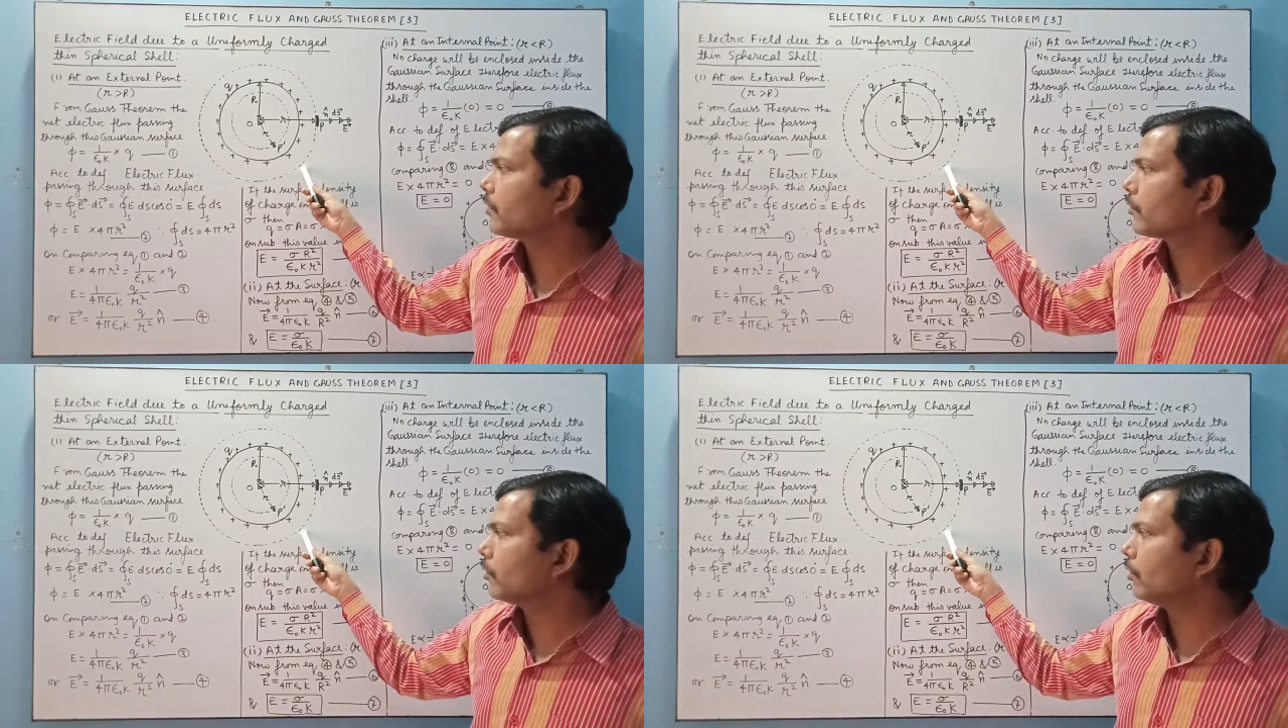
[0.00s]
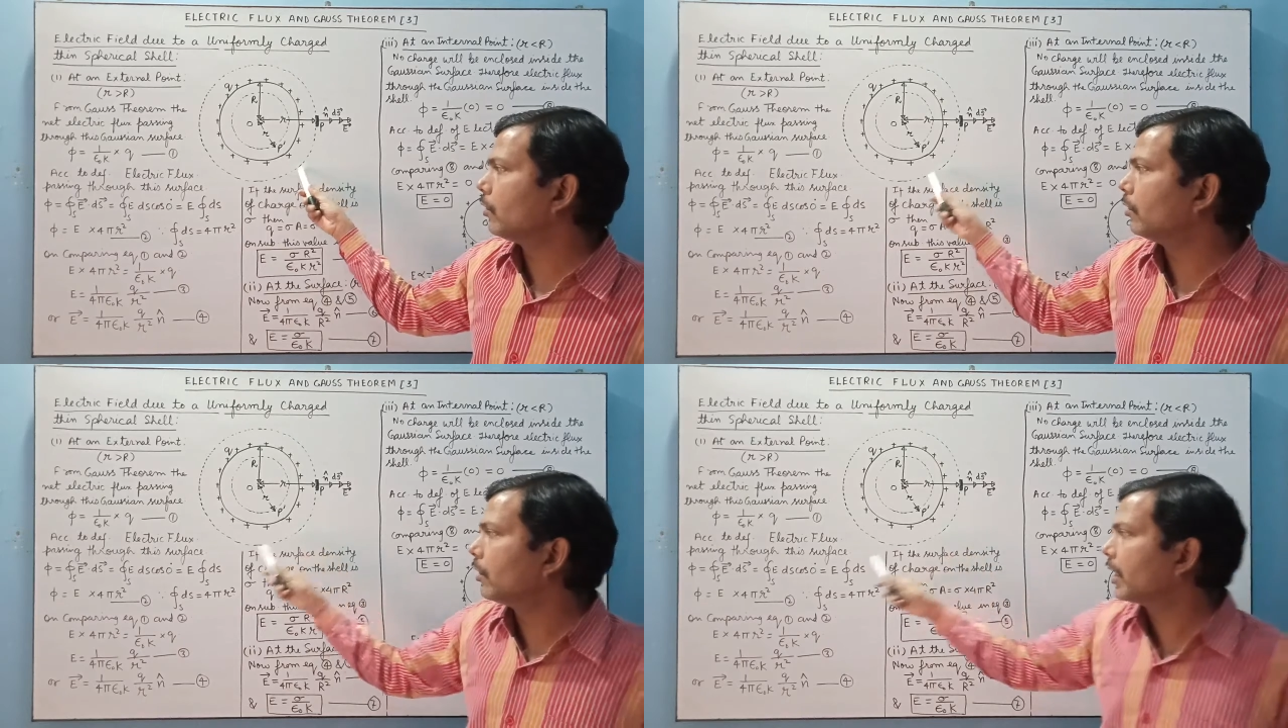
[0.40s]

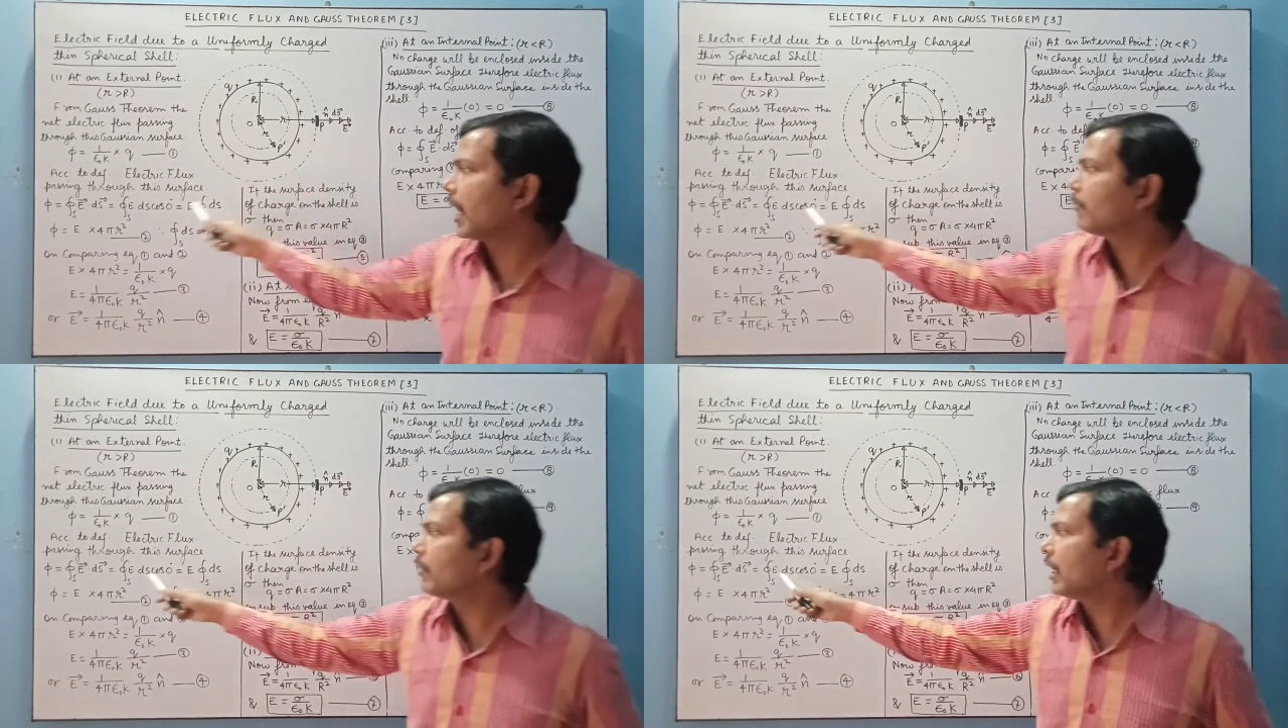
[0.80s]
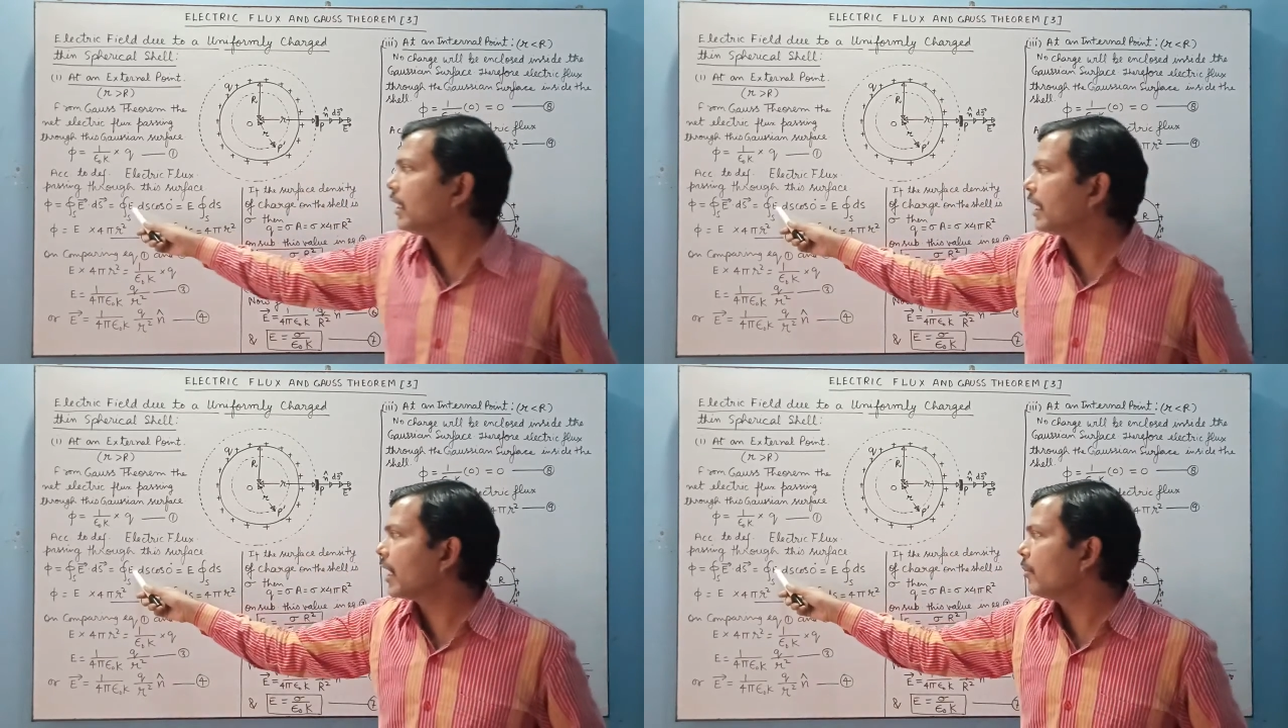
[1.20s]
So capital
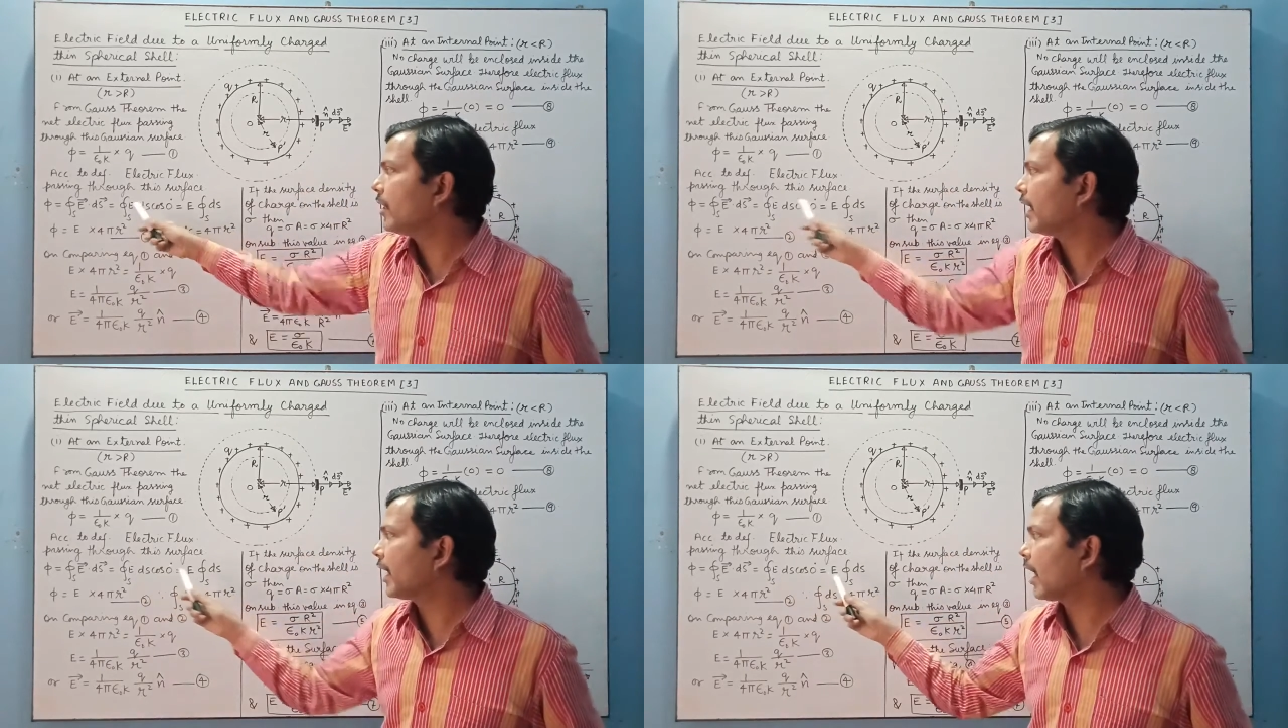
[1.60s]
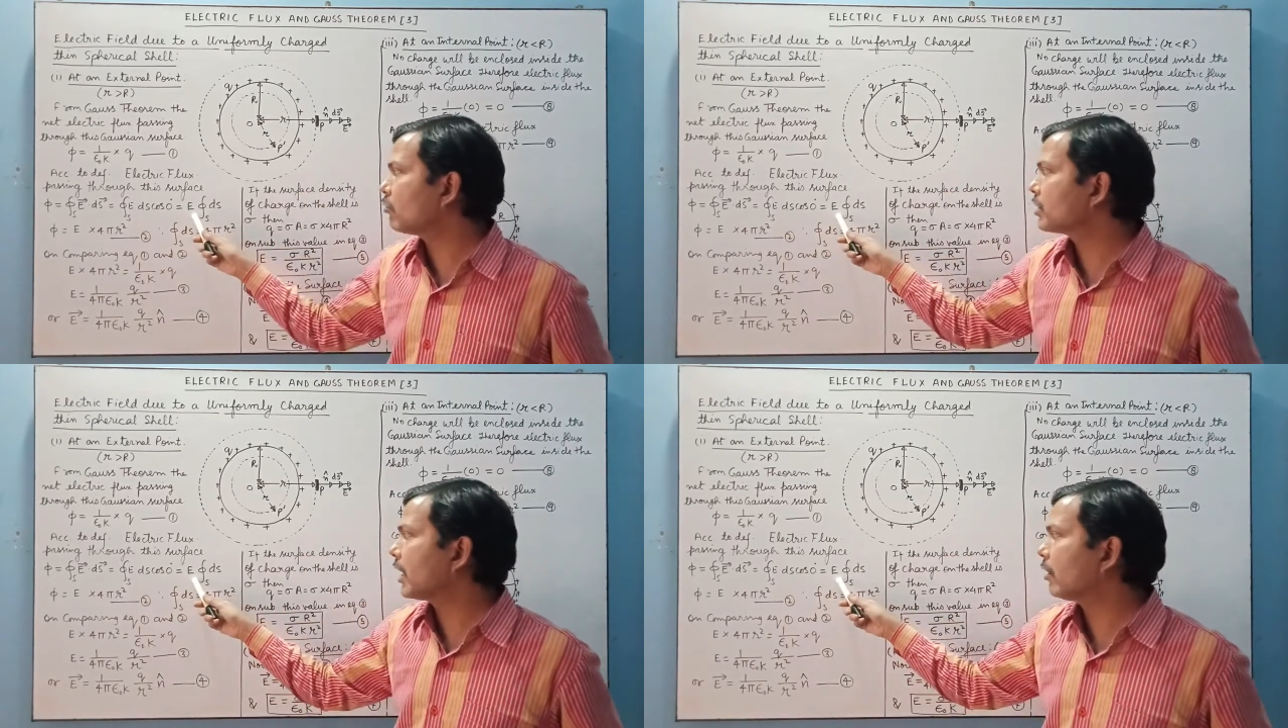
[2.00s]
E can be taken
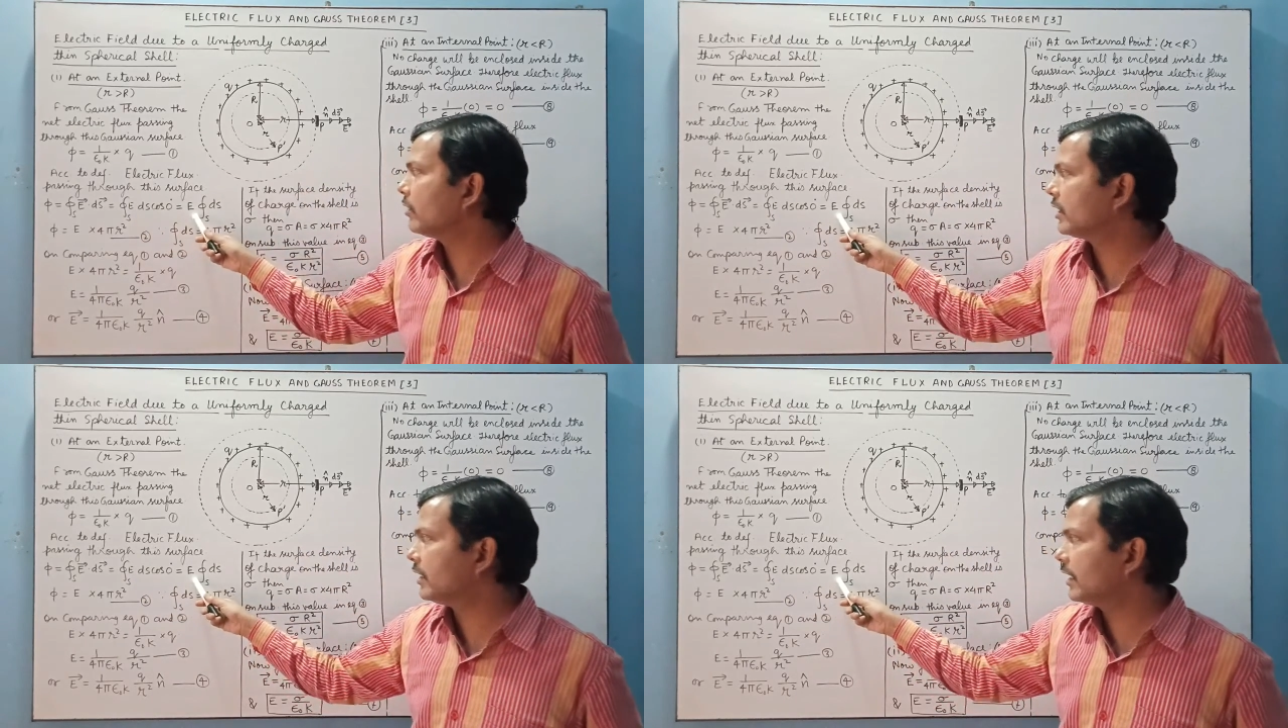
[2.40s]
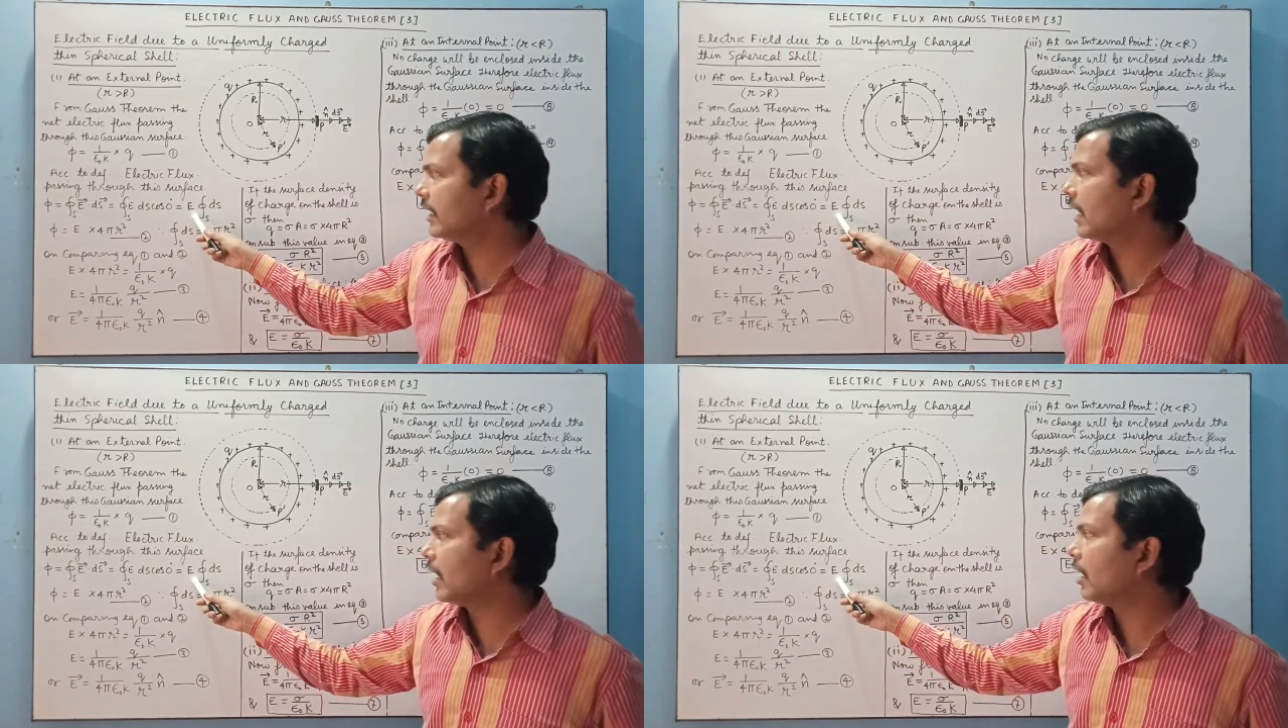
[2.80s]
outside of this
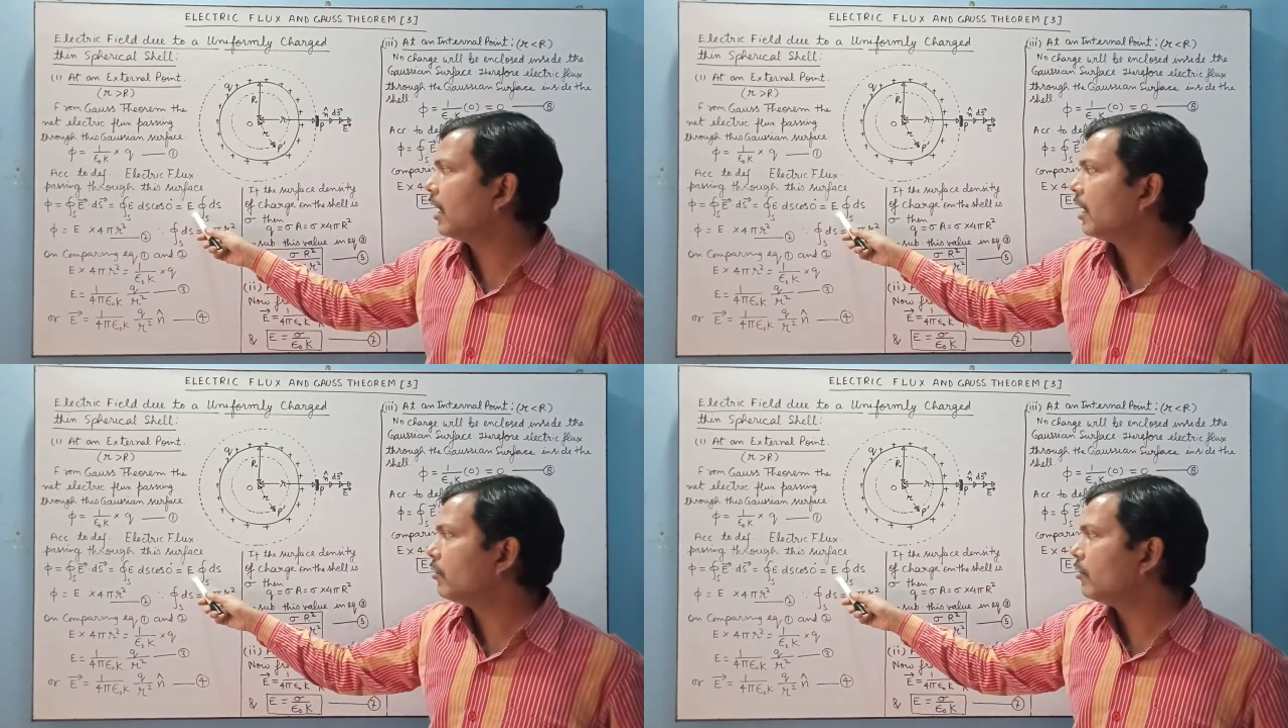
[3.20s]
integral.